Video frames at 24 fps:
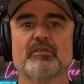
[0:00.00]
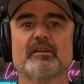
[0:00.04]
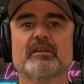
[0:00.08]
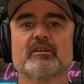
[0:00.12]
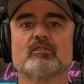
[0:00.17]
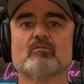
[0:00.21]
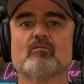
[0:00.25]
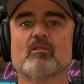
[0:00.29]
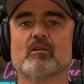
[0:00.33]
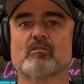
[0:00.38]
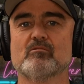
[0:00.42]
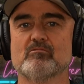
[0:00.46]
think
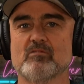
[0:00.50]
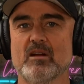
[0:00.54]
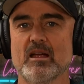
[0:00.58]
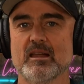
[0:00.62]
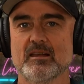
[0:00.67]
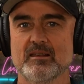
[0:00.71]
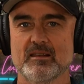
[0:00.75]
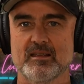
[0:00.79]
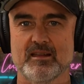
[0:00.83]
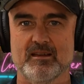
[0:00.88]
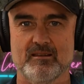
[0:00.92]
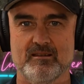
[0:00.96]
you're a
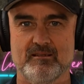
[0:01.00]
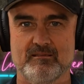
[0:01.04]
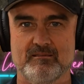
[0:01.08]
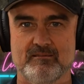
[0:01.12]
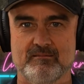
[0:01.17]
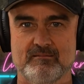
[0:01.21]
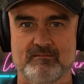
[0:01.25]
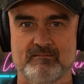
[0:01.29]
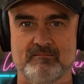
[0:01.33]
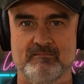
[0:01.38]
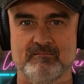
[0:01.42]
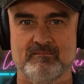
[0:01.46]
great leader,
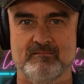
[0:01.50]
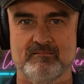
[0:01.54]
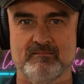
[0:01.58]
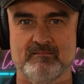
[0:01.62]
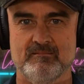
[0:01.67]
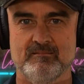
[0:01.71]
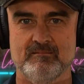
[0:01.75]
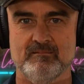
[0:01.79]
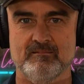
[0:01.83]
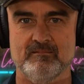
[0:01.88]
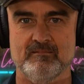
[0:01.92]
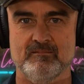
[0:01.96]

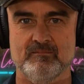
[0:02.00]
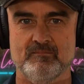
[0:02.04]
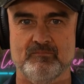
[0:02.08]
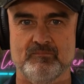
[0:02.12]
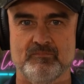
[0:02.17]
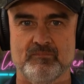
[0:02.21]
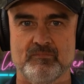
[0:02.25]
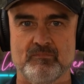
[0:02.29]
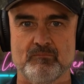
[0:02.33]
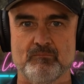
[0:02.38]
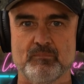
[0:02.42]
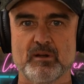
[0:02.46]

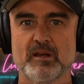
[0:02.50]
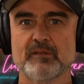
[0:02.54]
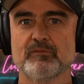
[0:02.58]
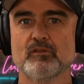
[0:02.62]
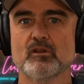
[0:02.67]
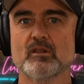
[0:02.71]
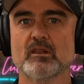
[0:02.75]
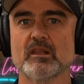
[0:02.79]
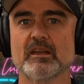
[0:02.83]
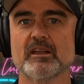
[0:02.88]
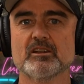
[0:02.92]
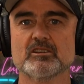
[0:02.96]
but if
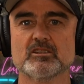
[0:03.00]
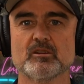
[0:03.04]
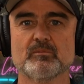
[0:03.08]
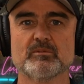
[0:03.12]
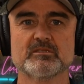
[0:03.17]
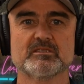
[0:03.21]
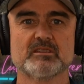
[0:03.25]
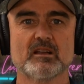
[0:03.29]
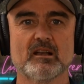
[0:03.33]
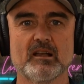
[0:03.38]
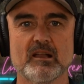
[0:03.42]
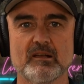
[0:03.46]
your leadership
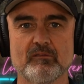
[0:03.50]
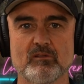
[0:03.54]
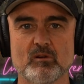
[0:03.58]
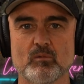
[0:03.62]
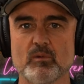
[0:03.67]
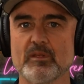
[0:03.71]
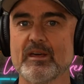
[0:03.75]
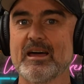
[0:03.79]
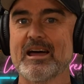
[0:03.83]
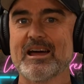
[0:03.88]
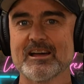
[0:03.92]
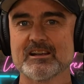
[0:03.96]
is delivered
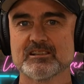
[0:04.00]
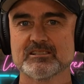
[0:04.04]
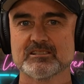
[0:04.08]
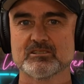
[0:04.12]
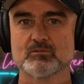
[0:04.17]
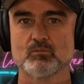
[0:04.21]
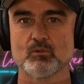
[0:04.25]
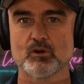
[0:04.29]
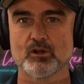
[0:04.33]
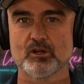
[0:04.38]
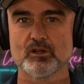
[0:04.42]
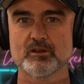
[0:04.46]
with
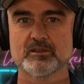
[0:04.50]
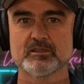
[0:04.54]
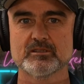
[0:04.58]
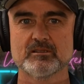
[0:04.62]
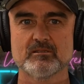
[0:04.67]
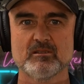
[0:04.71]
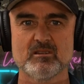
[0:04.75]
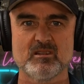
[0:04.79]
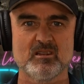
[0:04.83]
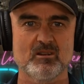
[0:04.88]
harsh words